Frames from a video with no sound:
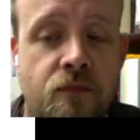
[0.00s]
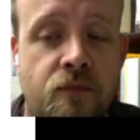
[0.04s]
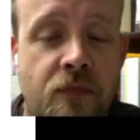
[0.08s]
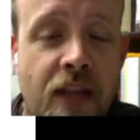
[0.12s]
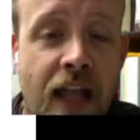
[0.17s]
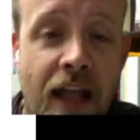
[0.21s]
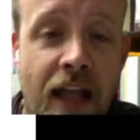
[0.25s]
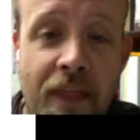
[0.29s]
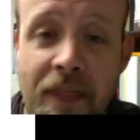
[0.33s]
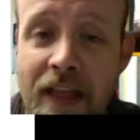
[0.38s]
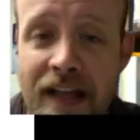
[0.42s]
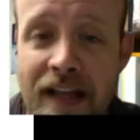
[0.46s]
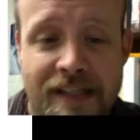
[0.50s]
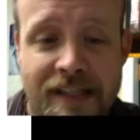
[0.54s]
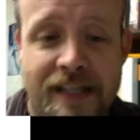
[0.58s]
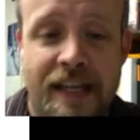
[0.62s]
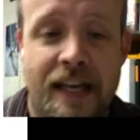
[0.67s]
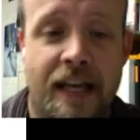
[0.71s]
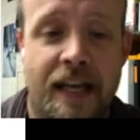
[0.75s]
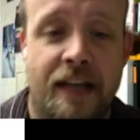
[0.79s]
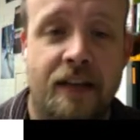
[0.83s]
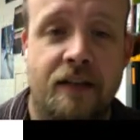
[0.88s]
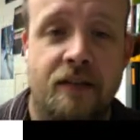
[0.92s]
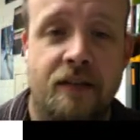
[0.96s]
And that's
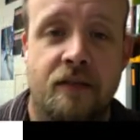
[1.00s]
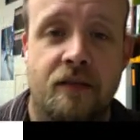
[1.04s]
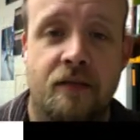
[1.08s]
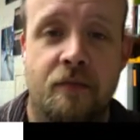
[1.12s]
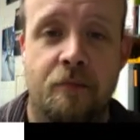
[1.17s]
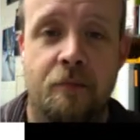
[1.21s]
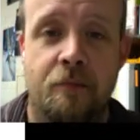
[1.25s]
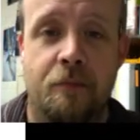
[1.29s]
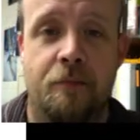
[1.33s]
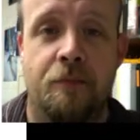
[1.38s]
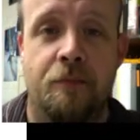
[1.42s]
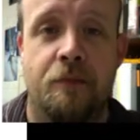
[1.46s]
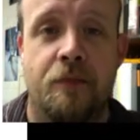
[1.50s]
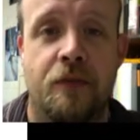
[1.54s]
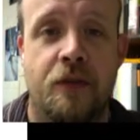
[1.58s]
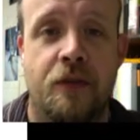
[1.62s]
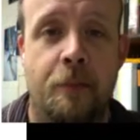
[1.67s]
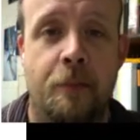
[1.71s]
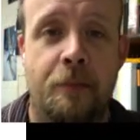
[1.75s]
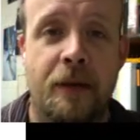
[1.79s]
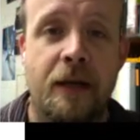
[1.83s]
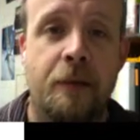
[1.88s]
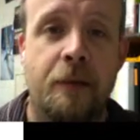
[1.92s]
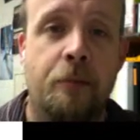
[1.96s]
it. The
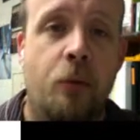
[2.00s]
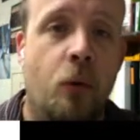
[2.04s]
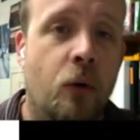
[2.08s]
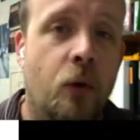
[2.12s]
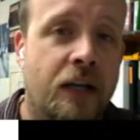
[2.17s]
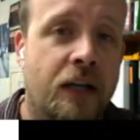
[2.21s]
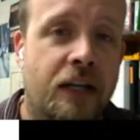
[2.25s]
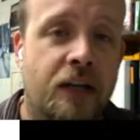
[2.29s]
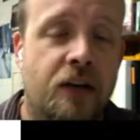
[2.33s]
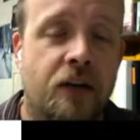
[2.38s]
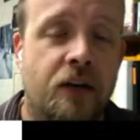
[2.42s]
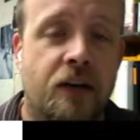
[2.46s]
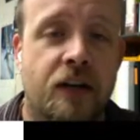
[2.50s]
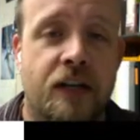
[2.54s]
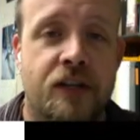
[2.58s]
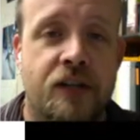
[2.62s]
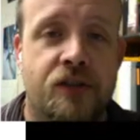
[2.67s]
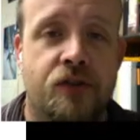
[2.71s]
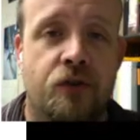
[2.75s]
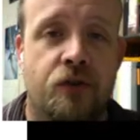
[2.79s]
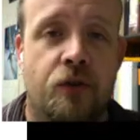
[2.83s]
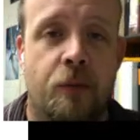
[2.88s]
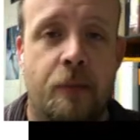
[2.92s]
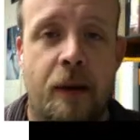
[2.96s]
big point here is
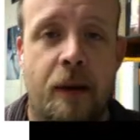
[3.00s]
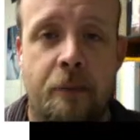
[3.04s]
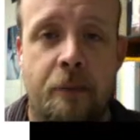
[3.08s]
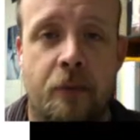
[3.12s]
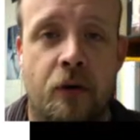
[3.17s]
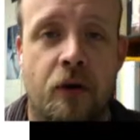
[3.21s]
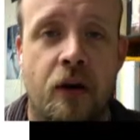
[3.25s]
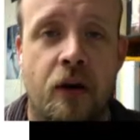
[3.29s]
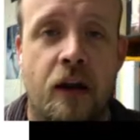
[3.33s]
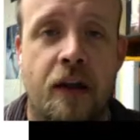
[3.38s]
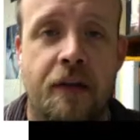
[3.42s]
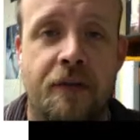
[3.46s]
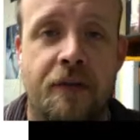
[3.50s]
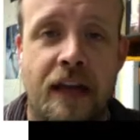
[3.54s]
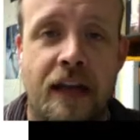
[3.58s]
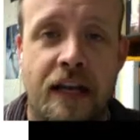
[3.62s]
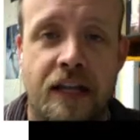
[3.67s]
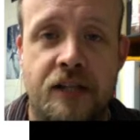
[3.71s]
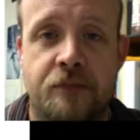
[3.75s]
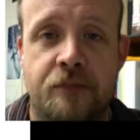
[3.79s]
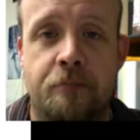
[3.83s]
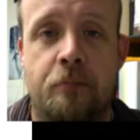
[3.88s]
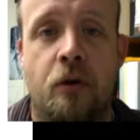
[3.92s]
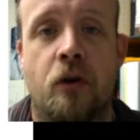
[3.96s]
to remember that
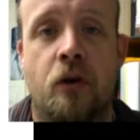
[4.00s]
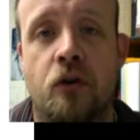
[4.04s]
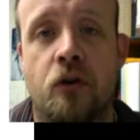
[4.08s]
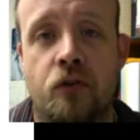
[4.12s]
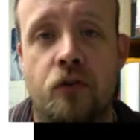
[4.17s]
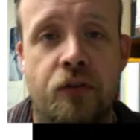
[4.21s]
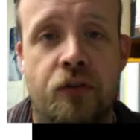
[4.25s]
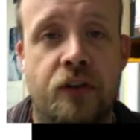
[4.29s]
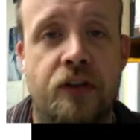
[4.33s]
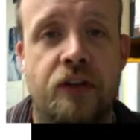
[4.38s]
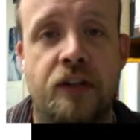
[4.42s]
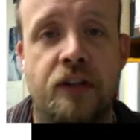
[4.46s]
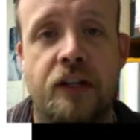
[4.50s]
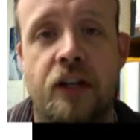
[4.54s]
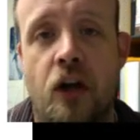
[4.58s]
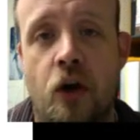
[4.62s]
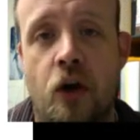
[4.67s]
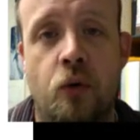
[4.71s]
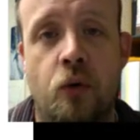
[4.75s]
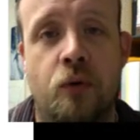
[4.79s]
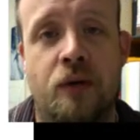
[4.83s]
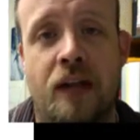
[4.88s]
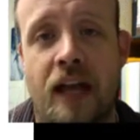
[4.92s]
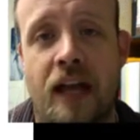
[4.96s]
it's perfectly
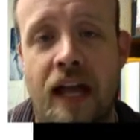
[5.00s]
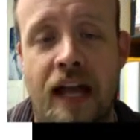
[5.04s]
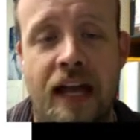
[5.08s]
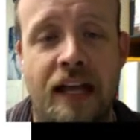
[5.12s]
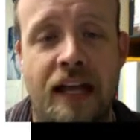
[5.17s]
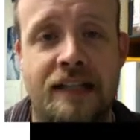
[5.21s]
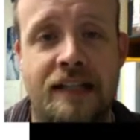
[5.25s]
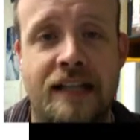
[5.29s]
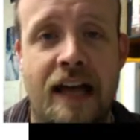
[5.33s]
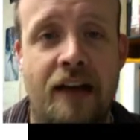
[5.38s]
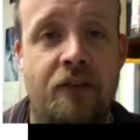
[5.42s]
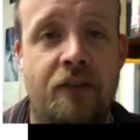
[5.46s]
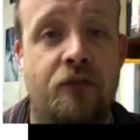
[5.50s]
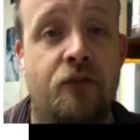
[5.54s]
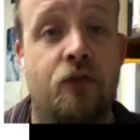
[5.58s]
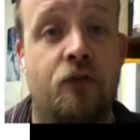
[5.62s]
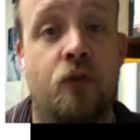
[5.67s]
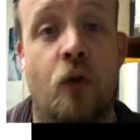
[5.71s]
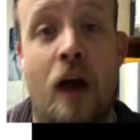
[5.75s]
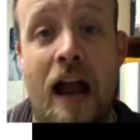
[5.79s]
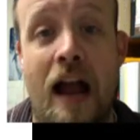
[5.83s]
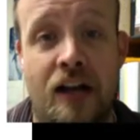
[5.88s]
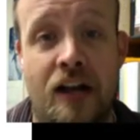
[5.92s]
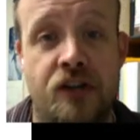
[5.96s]
okay to have
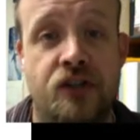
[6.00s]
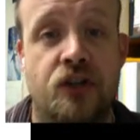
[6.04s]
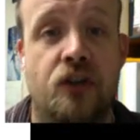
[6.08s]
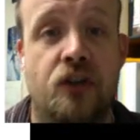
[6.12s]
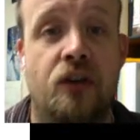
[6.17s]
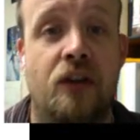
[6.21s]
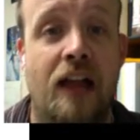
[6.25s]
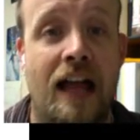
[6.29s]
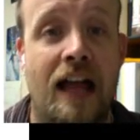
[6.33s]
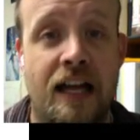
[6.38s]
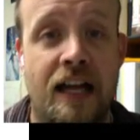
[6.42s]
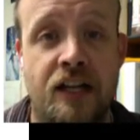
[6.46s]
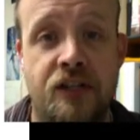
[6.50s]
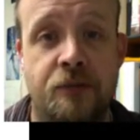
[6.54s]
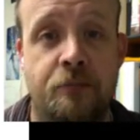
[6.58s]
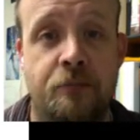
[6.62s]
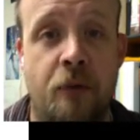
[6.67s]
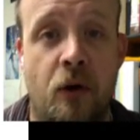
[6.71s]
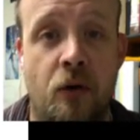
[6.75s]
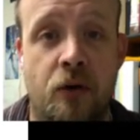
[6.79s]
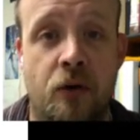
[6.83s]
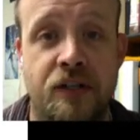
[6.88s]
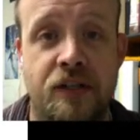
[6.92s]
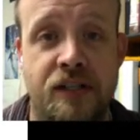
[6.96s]
fractional
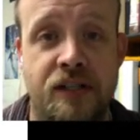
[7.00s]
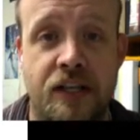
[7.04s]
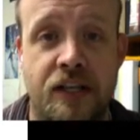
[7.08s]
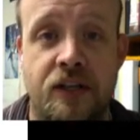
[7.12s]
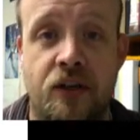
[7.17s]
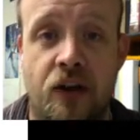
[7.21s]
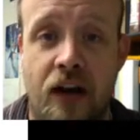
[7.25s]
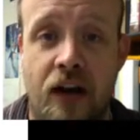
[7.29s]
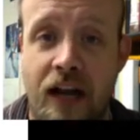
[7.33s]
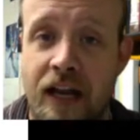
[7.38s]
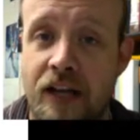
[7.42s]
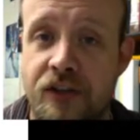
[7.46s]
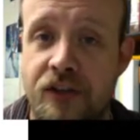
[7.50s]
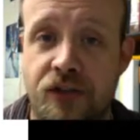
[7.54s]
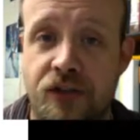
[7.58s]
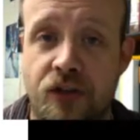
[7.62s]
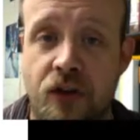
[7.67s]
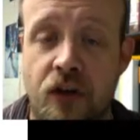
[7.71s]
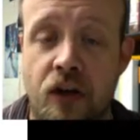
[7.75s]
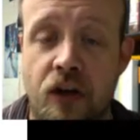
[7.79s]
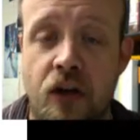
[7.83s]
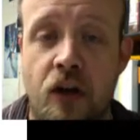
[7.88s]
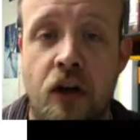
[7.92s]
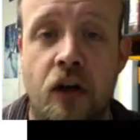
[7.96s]
exponents in your answer.
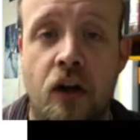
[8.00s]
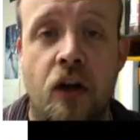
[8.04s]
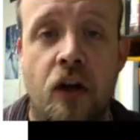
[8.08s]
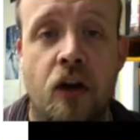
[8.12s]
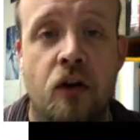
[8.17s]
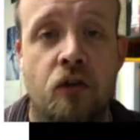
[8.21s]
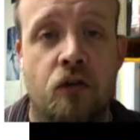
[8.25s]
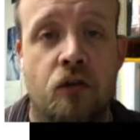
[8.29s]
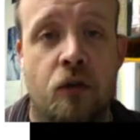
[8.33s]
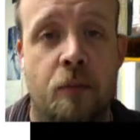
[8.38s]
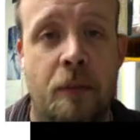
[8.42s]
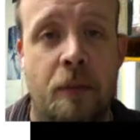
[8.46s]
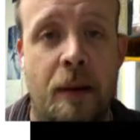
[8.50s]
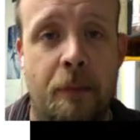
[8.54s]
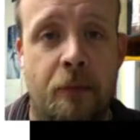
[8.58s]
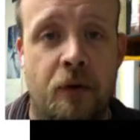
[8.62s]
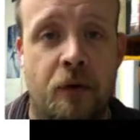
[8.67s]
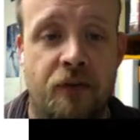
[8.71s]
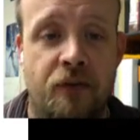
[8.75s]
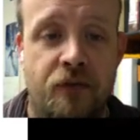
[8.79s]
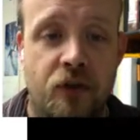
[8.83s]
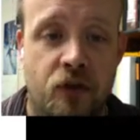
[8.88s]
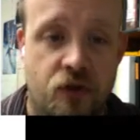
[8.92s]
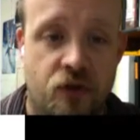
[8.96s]
Remember,
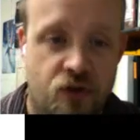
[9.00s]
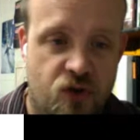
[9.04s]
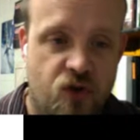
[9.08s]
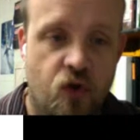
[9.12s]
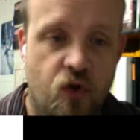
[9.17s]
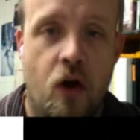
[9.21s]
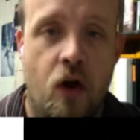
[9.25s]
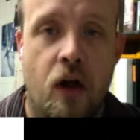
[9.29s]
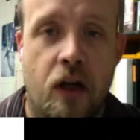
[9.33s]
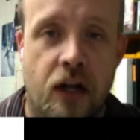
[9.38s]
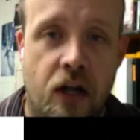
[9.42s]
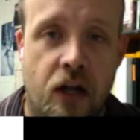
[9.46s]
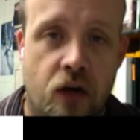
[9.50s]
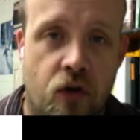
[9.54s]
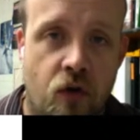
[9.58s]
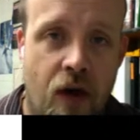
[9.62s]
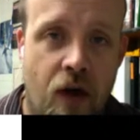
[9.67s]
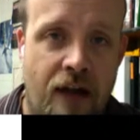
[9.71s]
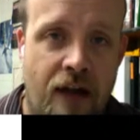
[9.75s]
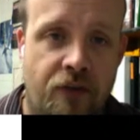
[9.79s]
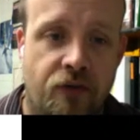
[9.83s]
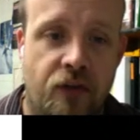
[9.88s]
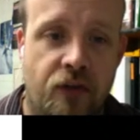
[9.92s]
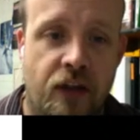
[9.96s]
if you're drawing a
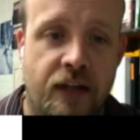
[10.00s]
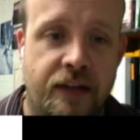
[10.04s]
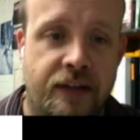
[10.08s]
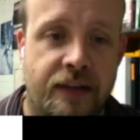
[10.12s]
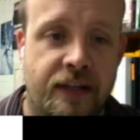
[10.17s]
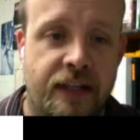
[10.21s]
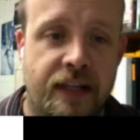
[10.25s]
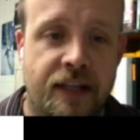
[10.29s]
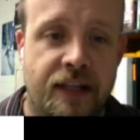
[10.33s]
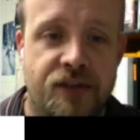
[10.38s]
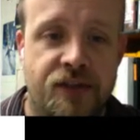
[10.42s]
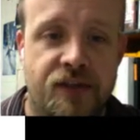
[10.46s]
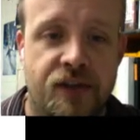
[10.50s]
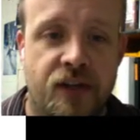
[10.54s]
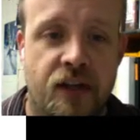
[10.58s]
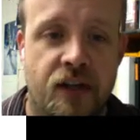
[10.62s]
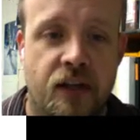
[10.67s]
graph like this,